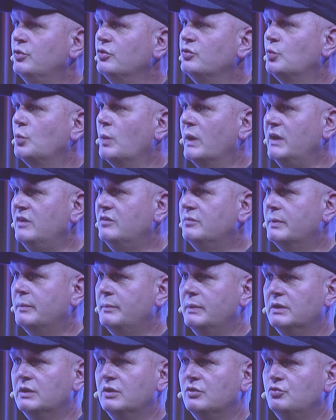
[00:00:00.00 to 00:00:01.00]
waste by
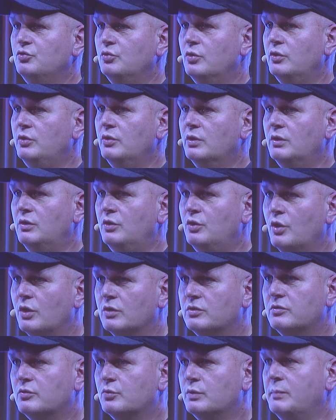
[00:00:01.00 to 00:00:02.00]
making sure you're not
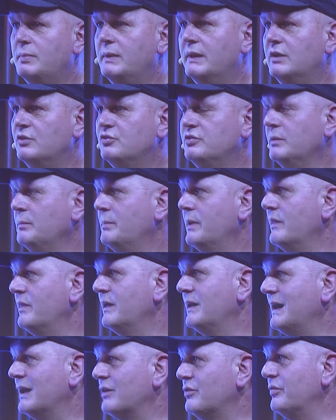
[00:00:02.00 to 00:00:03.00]
replenishing by the
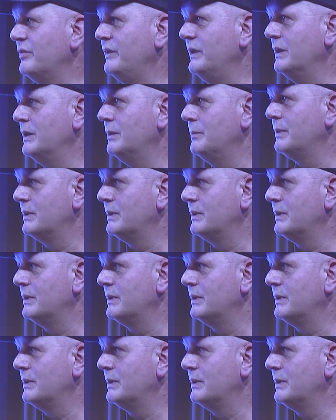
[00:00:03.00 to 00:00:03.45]
gut feel, but